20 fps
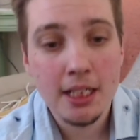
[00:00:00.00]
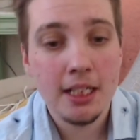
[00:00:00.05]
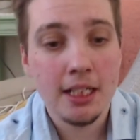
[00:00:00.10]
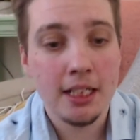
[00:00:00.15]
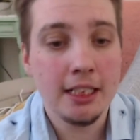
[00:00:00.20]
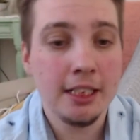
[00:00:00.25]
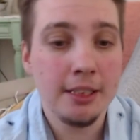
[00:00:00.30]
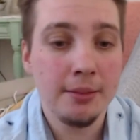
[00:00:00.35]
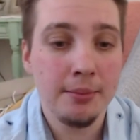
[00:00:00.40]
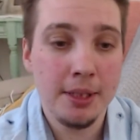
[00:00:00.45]

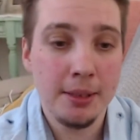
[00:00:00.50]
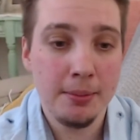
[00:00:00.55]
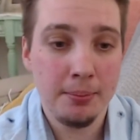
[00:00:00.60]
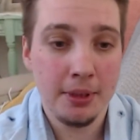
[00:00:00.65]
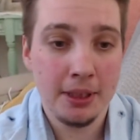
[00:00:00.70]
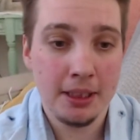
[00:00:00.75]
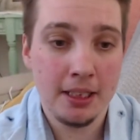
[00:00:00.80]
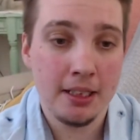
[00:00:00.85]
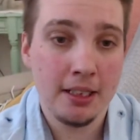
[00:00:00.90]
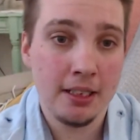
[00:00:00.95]
and
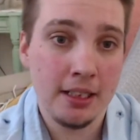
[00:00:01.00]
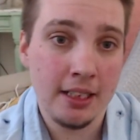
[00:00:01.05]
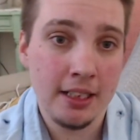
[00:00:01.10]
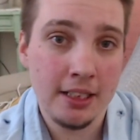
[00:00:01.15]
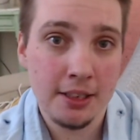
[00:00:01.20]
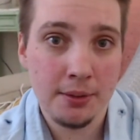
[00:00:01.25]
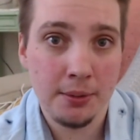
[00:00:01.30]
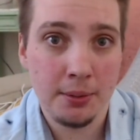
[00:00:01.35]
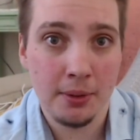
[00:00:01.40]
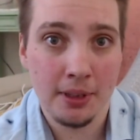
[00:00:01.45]
bigger
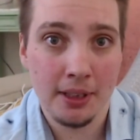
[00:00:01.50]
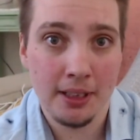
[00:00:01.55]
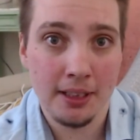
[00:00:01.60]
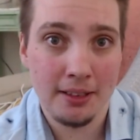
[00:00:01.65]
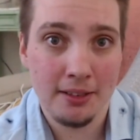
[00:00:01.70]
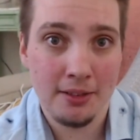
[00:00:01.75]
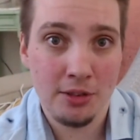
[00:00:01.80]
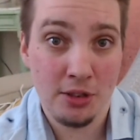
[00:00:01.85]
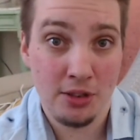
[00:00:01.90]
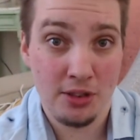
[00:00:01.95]
guys
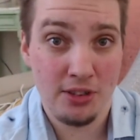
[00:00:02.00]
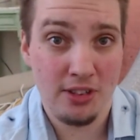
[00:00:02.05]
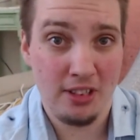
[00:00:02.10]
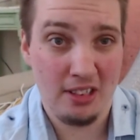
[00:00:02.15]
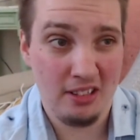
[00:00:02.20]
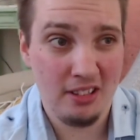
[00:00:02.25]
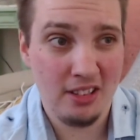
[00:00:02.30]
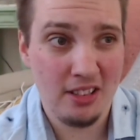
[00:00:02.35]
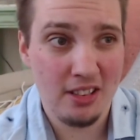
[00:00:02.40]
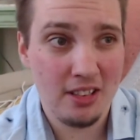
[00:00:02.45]
wearing just
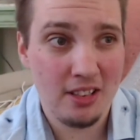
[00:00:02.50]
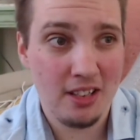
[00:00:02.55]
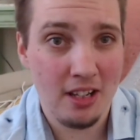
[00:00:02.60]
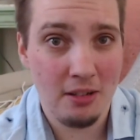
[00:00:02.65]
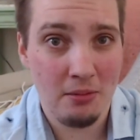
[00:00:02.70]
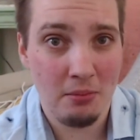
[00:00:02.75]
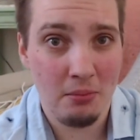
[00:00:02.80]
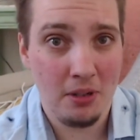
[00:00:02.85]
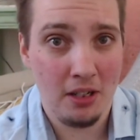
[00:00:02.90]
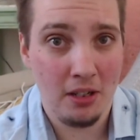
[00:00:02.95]
singlets
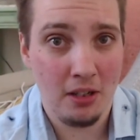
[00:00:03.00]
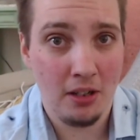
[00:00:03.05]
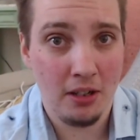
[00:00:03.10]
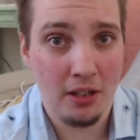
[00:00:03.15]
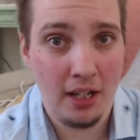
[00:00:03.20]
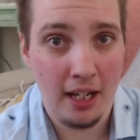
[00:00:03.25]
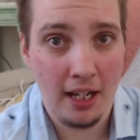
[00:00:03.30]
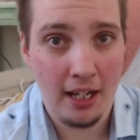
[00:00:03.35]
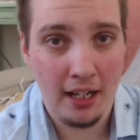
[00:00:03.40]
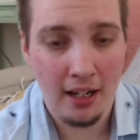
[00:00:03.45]
and being
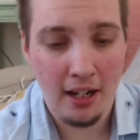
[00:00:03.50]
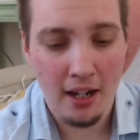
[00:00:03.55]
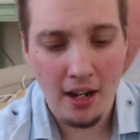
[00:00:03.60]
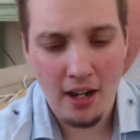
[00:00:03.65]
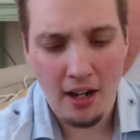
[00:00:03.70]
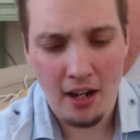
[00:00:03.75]
okay.